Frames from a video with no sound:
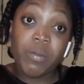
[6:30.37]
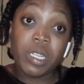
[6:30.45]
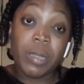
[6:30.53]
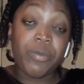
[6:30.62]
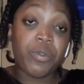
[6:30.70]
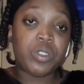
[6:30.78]

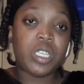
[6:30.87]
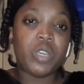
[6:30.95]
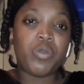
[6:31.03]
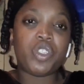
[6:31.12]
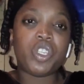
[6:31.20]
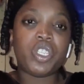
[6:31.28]
number on phone, so it
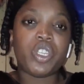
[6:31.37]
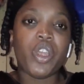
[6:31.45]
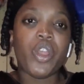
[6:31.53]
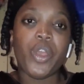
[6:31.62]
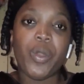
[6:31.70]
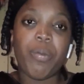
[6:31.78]
was just
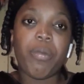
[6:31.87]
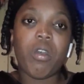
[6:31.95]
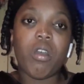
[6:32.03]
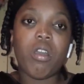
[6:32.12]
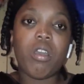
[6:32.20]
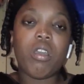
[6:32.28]
her
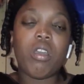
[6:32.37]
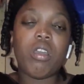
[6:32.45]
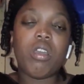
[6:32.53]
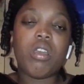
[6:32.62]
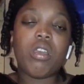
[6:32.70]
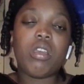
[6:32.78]
number.
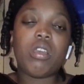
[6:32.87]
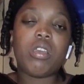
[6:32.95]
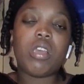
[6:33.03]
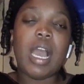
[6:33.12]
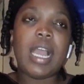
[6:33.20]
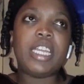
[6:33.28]

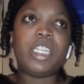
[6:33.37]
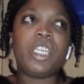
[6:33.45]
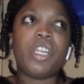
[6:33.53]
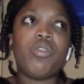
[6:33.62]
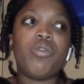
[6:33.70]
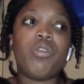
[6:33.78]
And
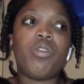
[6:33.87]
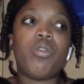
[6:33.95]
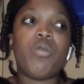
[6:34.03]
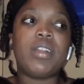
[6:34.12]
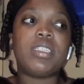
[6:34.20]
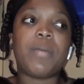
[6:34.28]
you know how
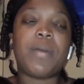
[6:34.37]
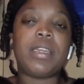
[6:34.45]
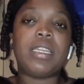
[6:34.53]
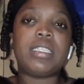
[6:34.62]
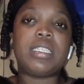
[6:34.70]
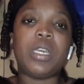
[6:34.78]
WhatsApp
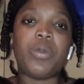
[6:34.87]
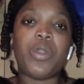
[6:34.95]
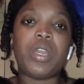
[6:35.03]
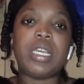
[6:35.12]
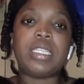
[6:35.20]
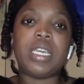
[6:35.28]
had this thing
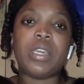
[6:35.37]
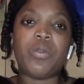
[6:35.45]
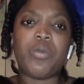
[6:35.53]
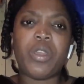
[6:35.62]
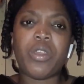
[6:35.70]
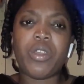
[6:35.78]
where they
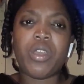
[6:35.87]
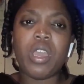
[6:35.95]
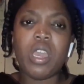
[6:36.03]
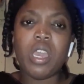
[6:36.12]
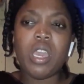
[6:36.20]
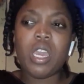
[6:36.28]
say where
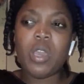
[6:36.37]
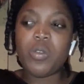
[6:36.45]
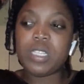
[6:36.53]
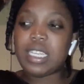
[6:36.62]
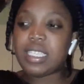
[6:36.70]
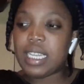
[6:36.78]
it
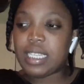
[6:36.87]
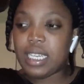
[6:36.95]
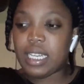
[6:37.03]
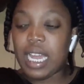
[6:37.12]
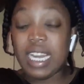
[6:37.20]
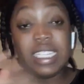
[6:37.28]
was a
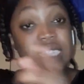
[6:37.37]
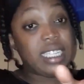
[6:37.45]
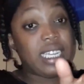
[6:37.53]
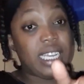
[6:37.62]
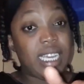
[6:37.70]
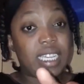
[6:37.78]
setting, and it
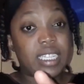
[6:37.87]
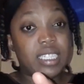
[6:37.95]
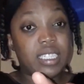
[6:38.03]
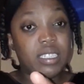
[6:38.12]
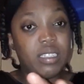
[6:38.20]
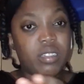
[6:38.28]
still
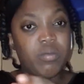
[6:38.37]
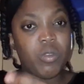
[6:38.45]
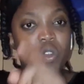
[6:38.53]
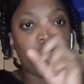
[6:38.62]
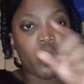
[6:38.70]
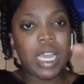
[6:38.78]
is.
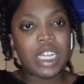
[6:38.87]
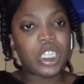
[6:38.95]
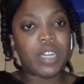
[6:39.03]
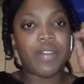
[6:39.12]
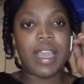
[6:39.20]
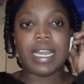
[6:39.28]
But no, you
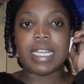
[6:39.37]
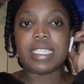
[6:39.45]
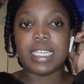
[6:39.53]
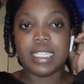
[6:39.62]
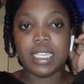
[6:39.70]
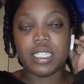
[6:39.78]
actually find a
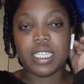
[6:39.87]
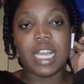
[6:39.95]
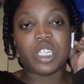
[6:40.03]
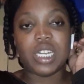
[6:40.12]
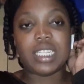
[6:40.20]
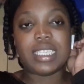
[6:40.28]
setting. You
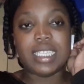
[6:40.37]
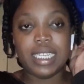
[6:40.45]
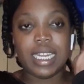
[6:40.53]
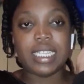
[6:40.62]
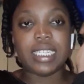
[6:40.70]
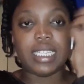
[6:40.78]
actually see
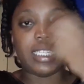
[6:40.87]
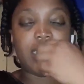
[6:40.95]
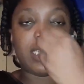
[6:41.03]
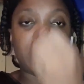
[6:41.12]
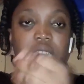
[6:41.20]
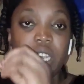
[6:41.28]
it in the
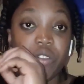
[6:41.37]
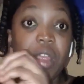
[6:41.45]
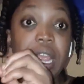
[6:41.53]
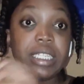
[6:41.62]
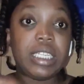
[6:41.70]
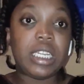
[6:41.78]
settings in
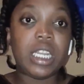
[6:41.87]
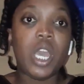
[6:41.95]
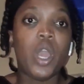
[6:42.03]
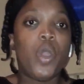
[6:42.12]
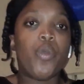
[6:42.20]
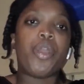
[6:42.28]
writing.
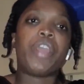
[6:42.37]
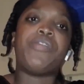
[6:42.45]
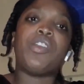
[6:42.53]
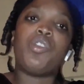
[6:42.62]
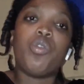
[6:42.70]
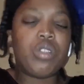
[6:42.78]
Where
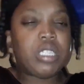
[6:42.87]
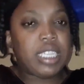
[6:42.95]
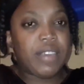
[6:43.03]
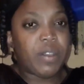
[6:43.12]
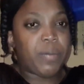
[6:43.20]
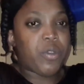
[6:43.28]
if you don't
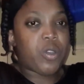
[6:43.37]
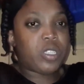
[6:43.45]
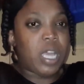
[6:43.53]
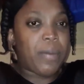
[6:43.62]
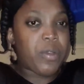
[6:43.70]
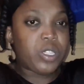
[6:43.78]
save a
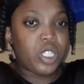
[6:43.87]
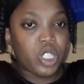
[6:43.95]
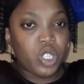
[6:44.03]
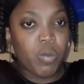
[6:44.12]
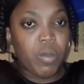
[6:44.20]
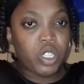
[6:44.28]

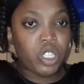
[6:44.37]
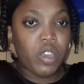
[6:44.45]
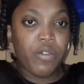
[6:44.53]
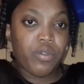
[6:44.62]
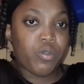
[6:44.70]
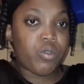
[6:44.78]
person's number to
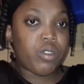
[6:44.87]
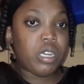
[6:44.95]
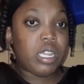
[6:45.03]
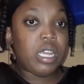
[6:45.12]
your phone,